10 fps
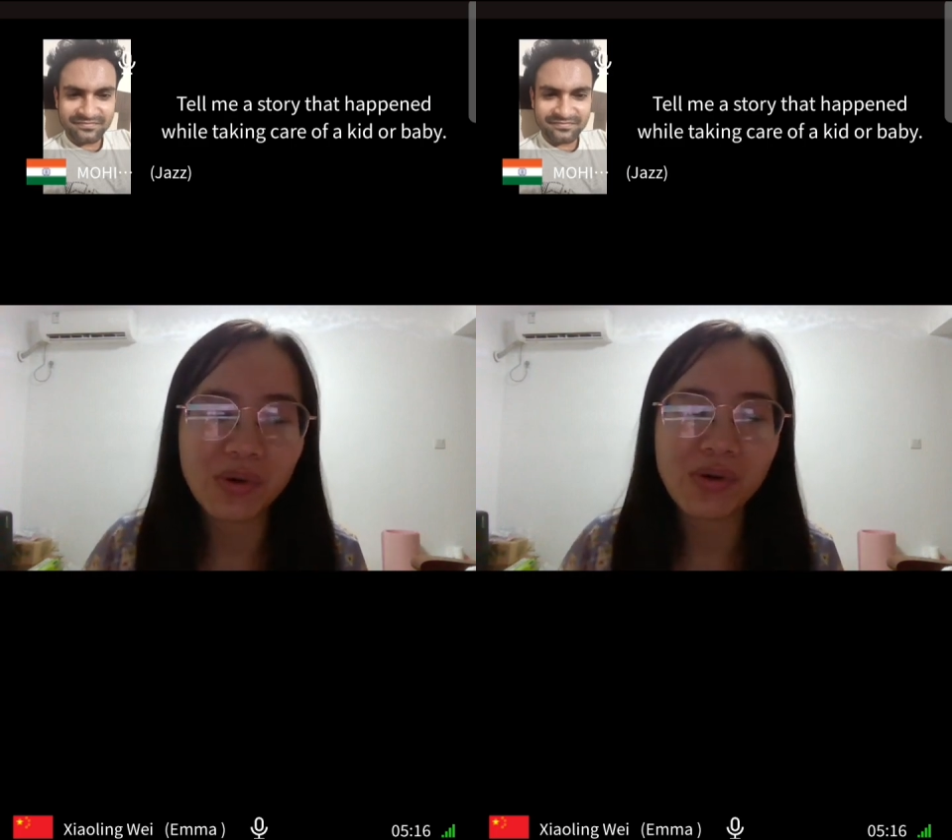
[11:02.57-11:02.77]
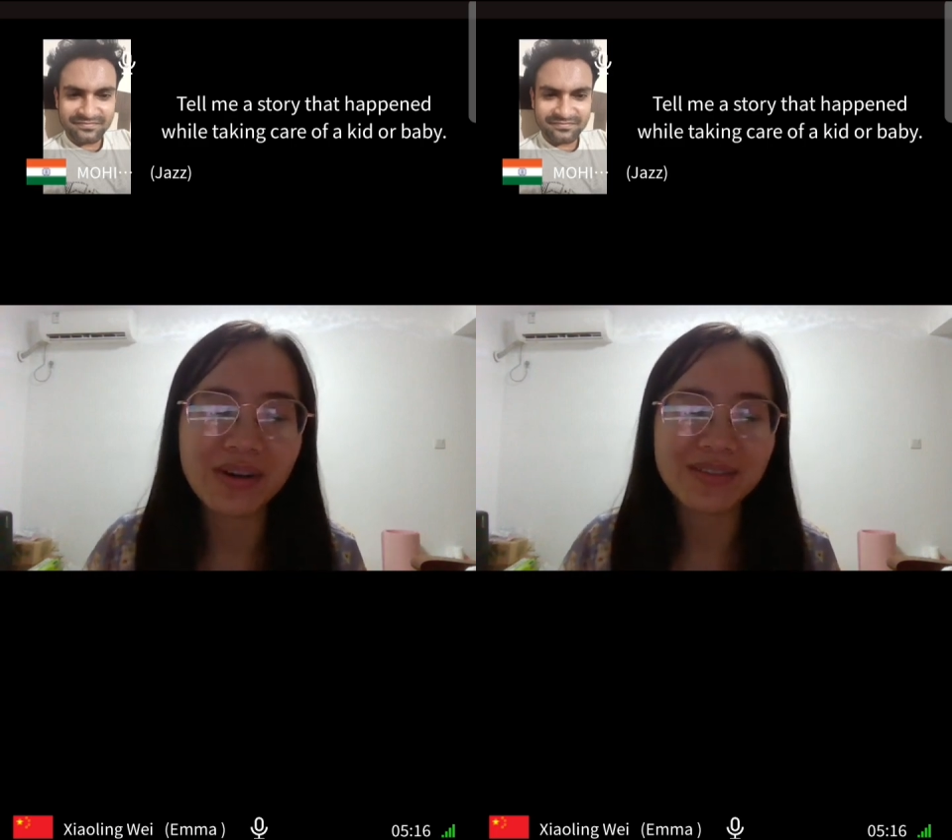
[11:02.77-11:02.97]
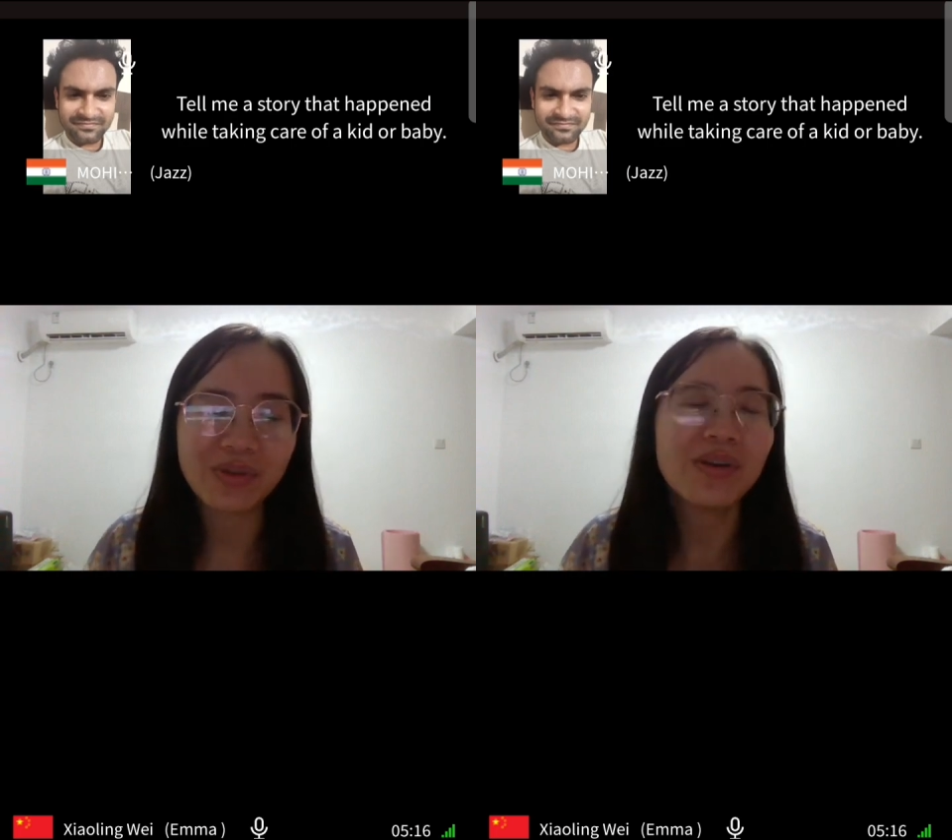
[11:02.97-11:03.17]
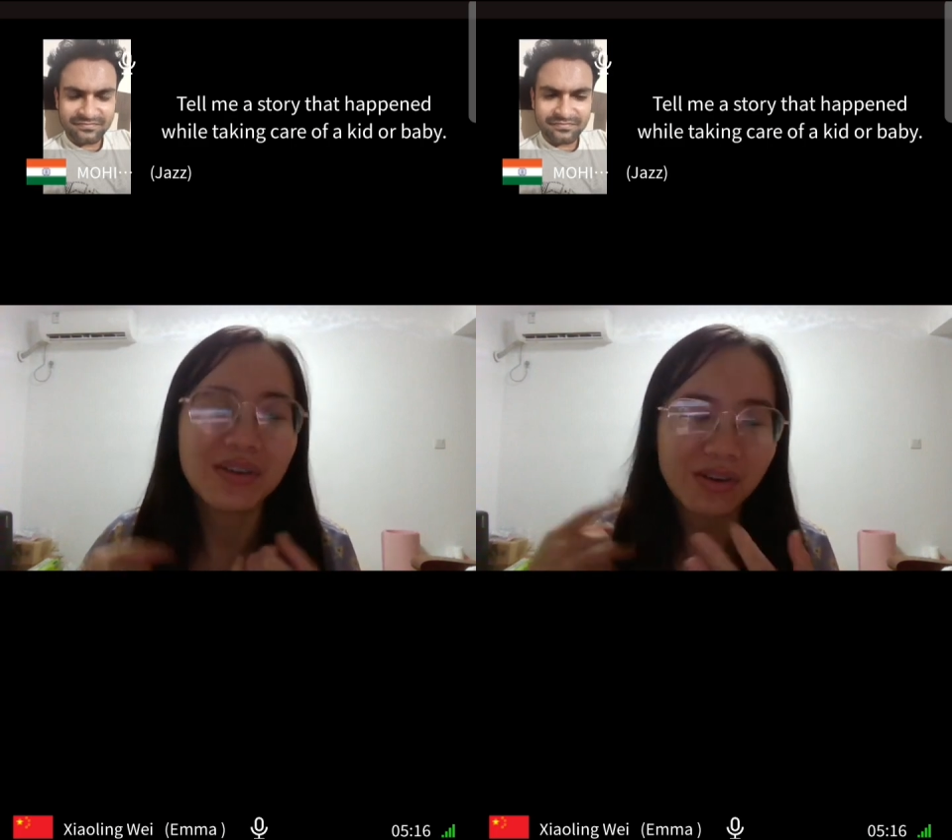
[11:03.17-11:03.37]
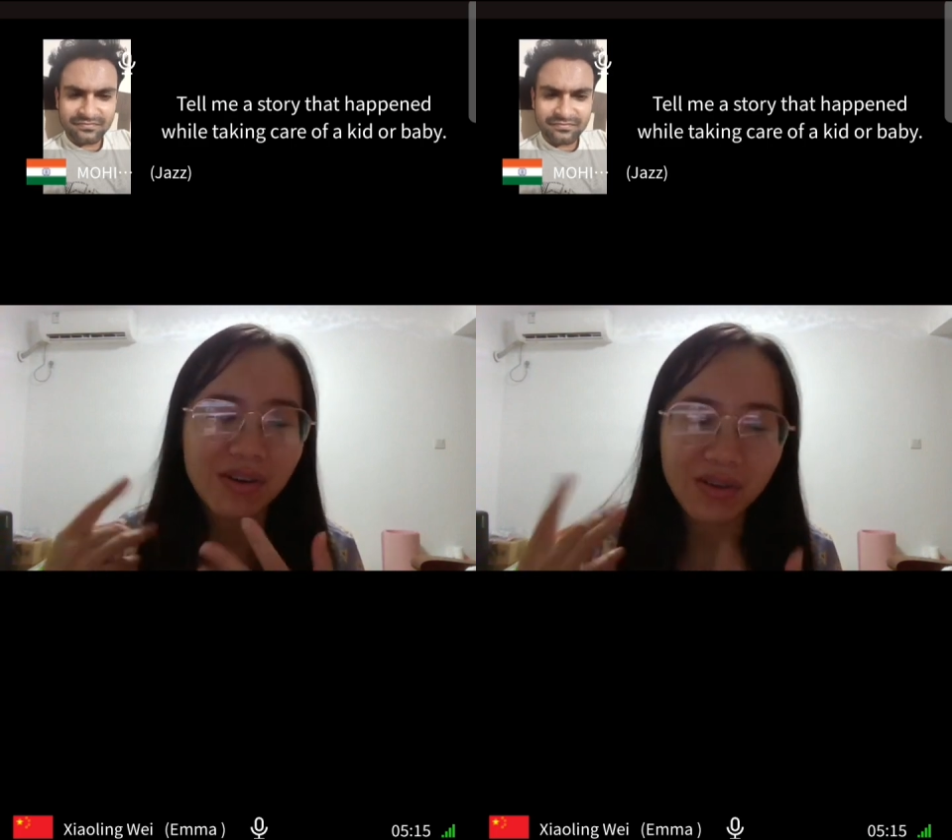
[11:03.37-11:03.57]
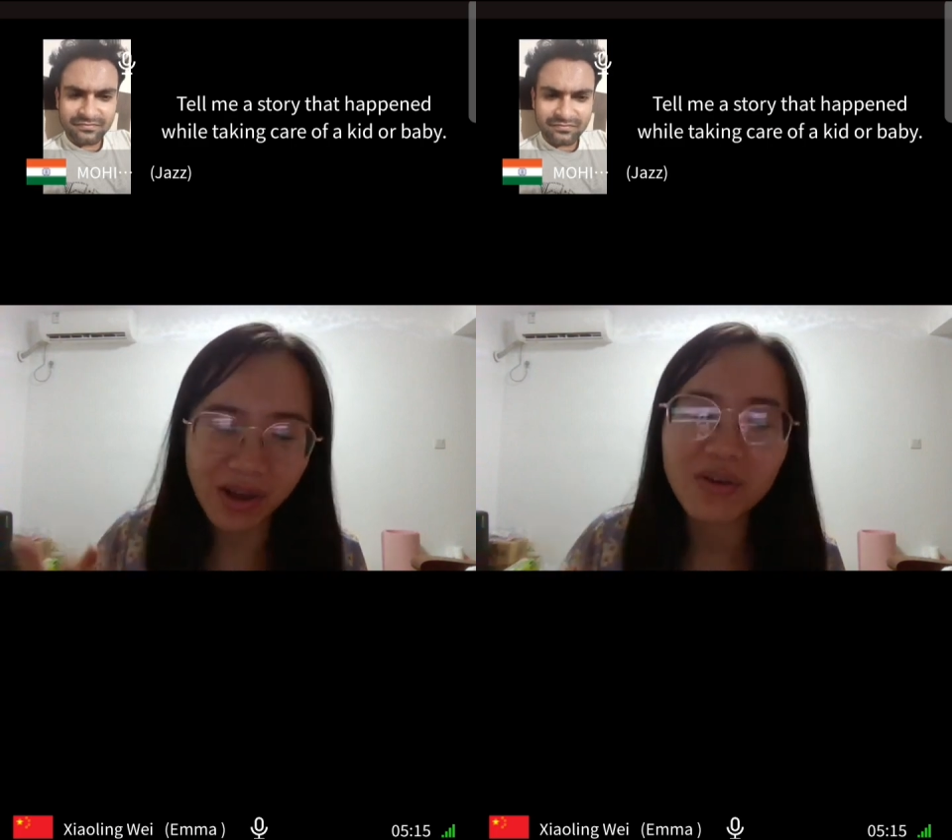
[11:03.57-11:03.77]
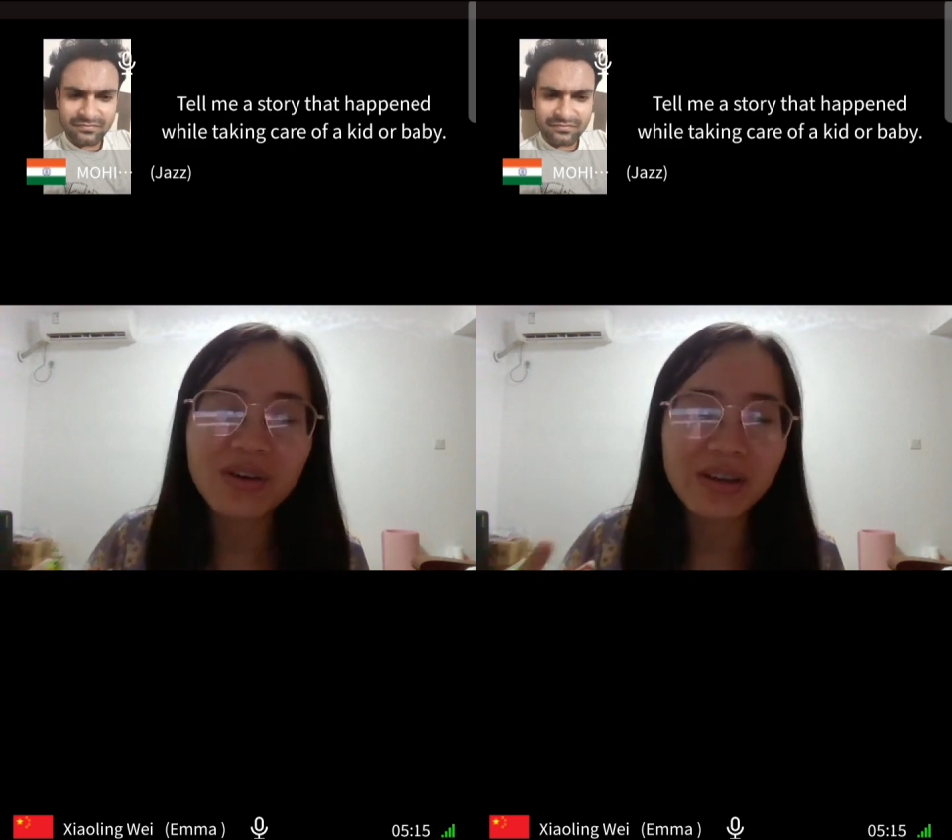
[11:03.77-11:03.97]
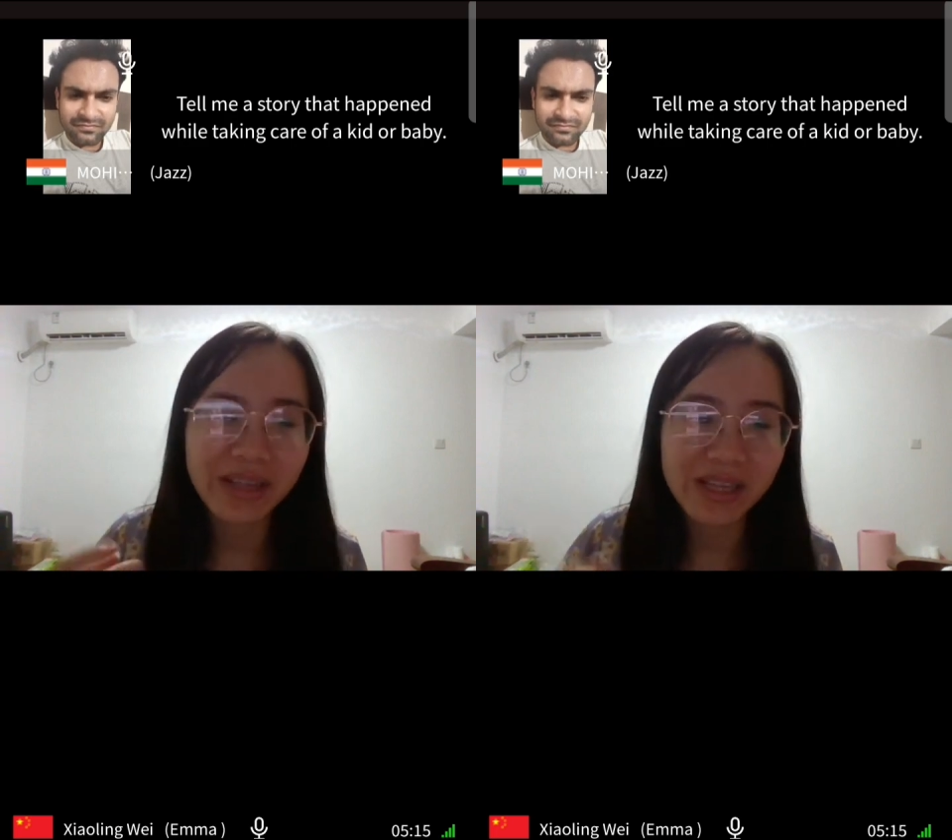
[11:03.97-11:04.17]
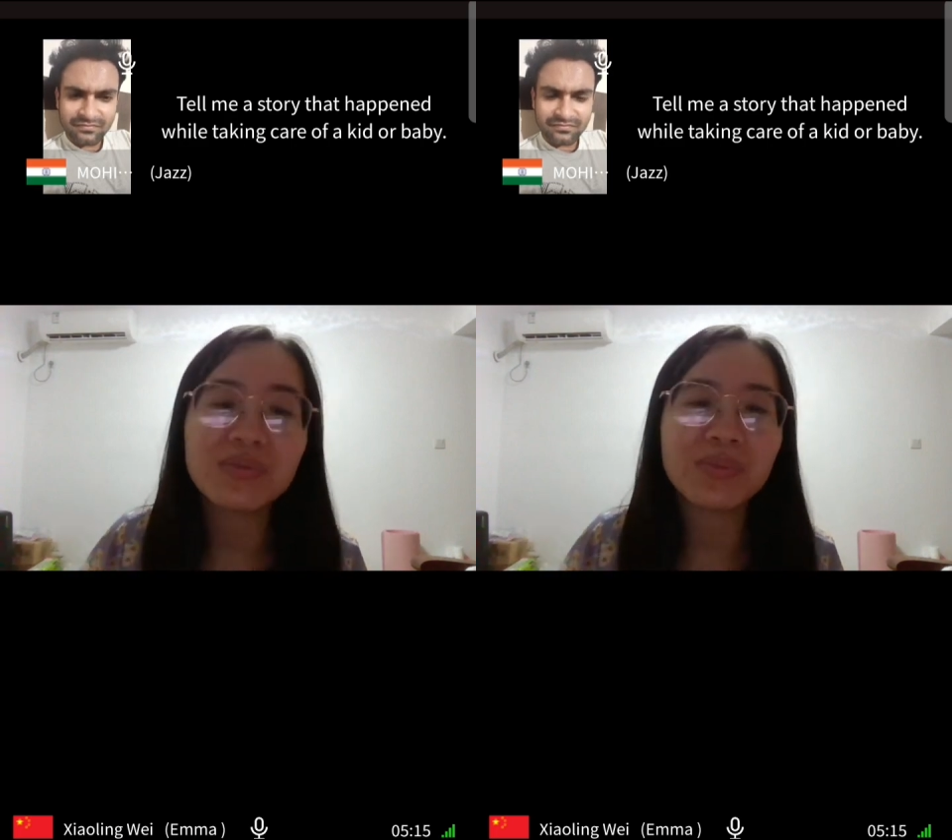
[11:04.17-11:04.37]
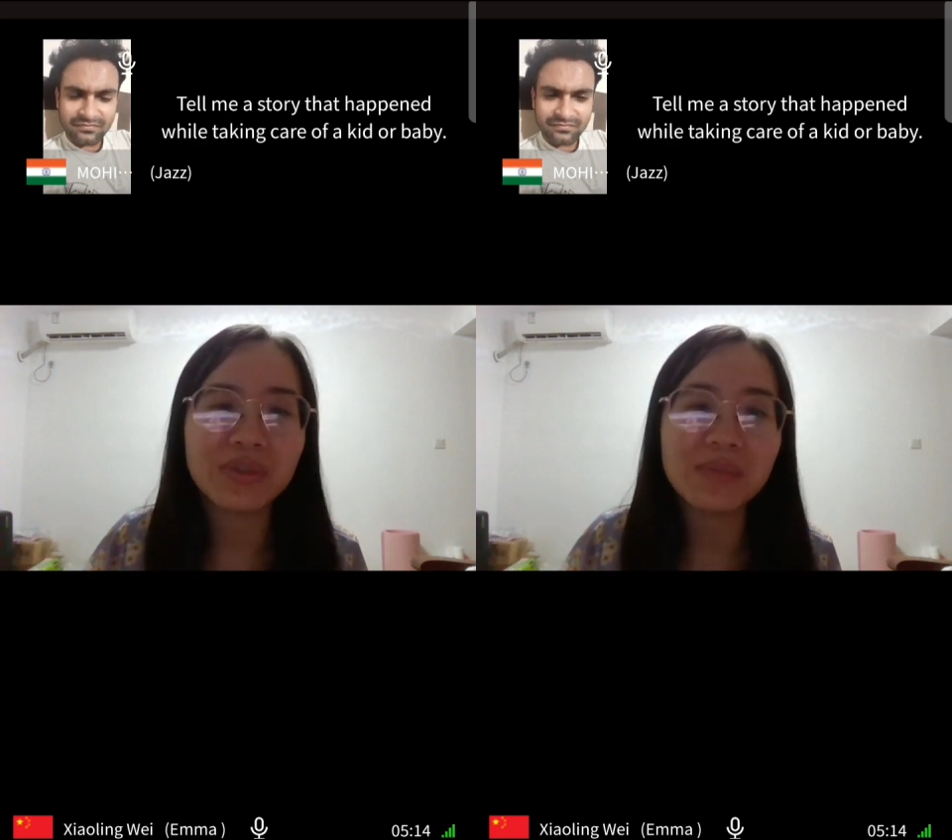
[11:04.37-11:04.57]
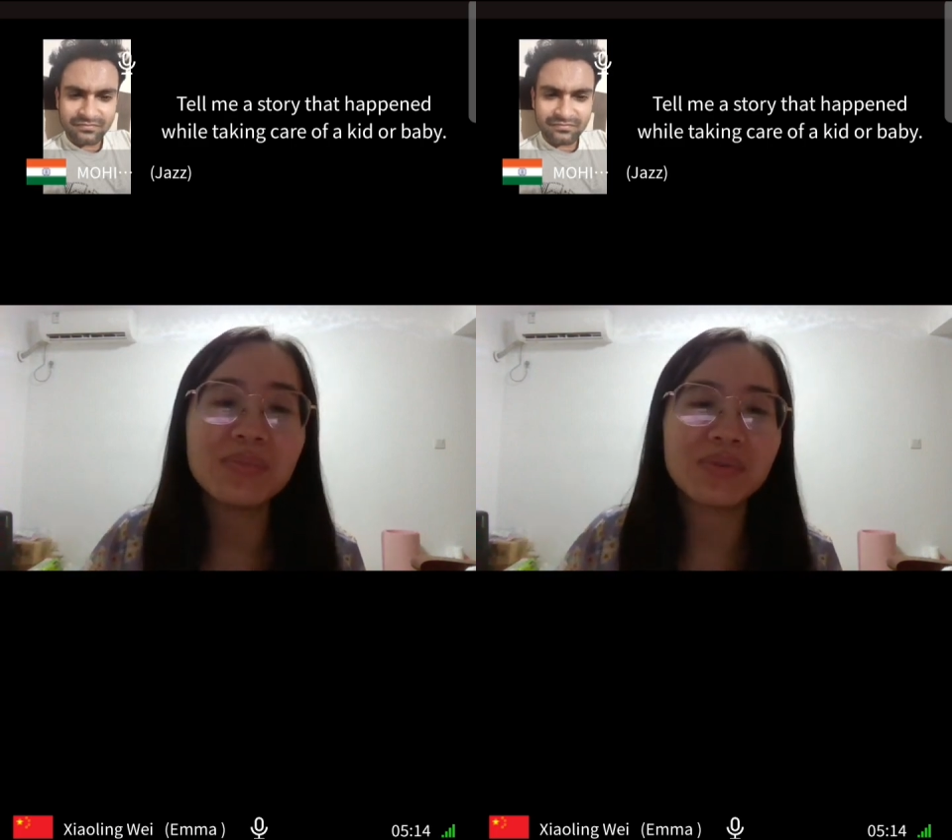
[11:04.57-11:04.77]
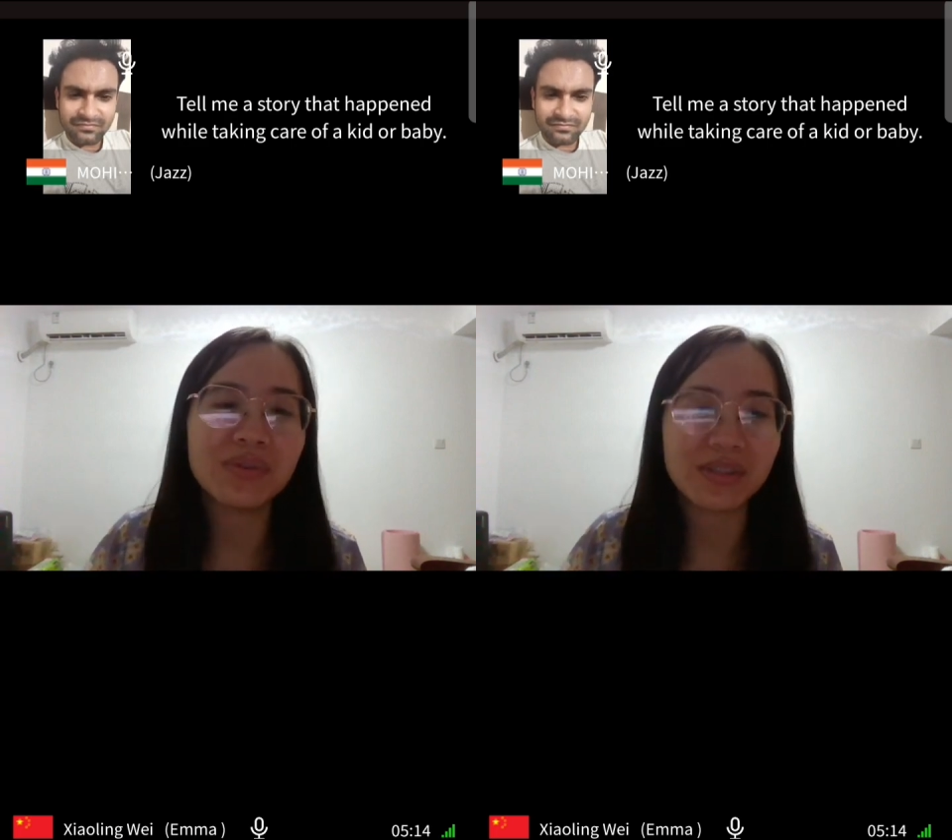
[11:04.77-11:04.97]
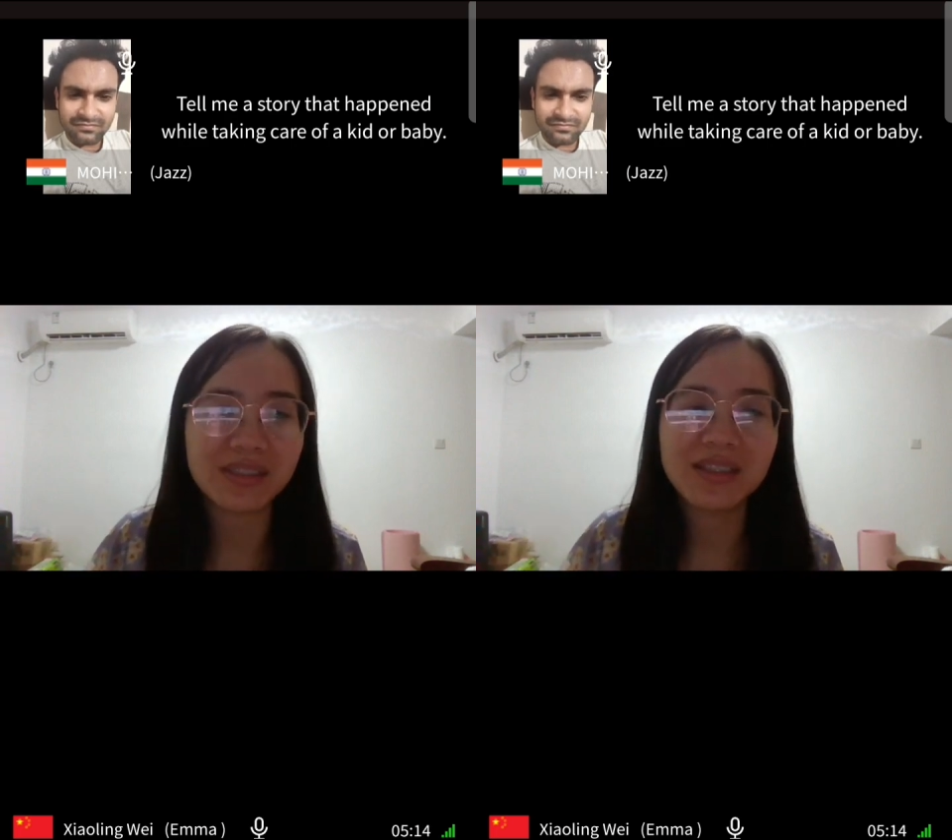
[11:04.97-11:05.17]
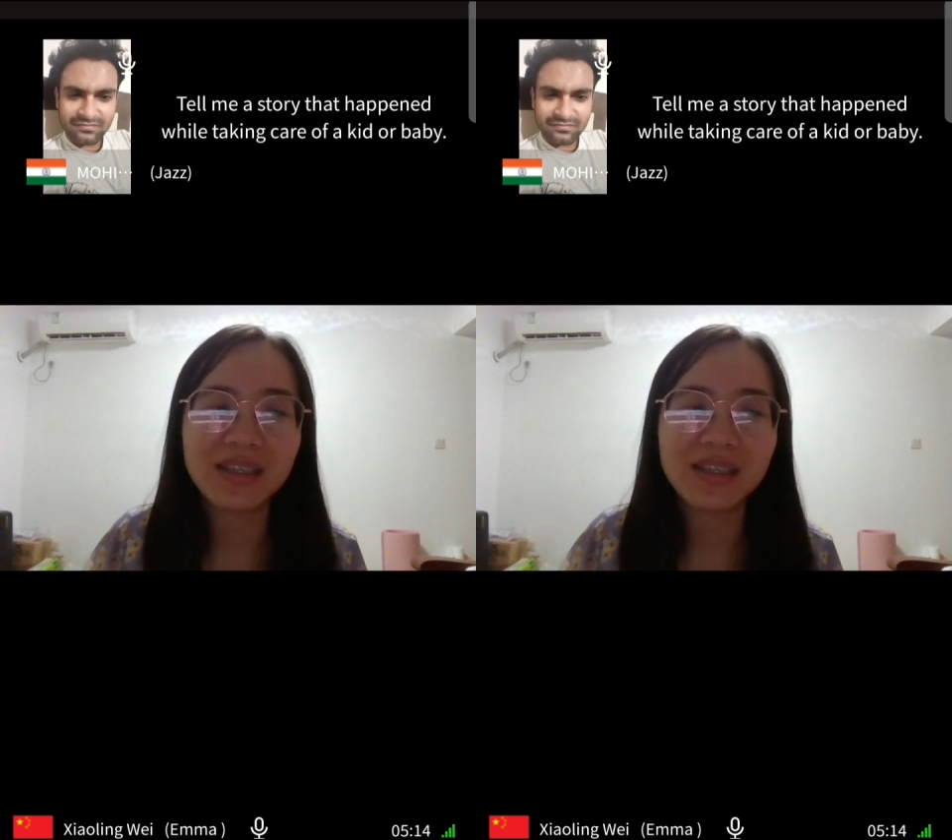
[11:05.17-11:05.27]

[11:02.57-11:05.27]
or no, input,